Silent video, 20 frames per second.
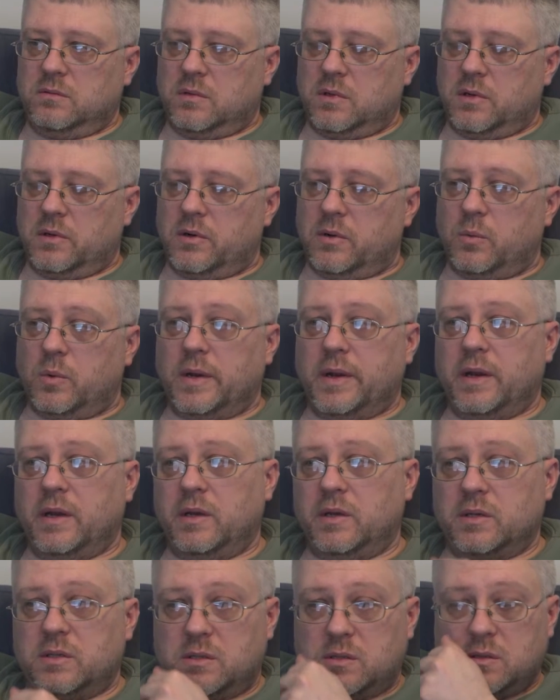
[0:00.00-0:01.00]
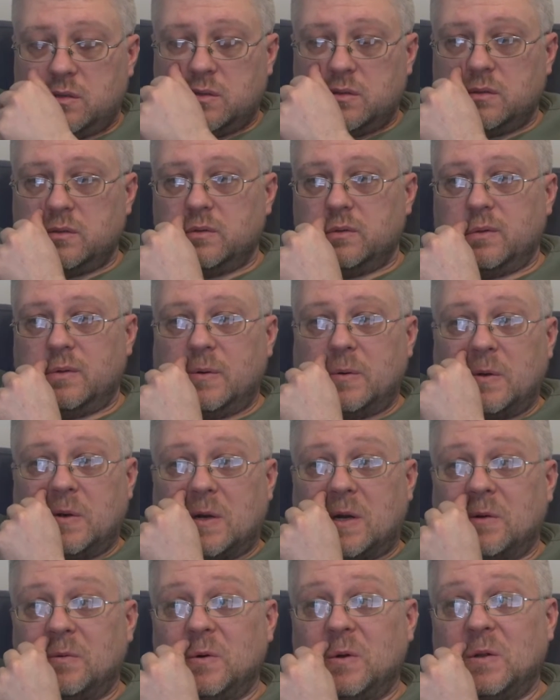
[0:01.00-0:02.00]
Underway is
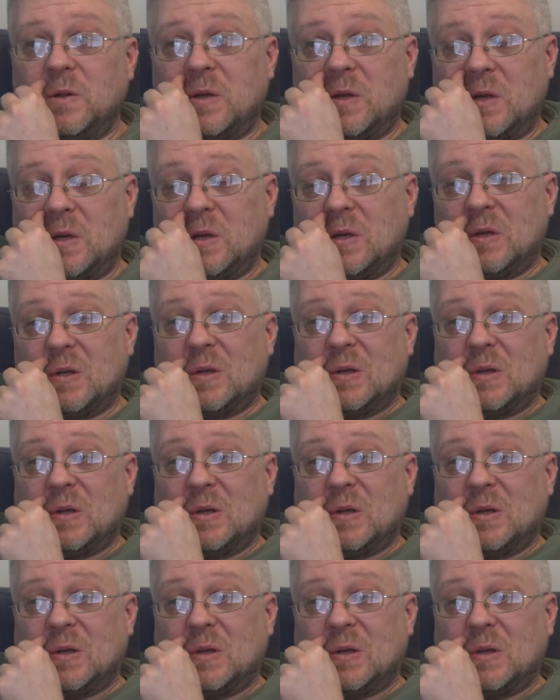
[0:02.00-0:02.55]
not really.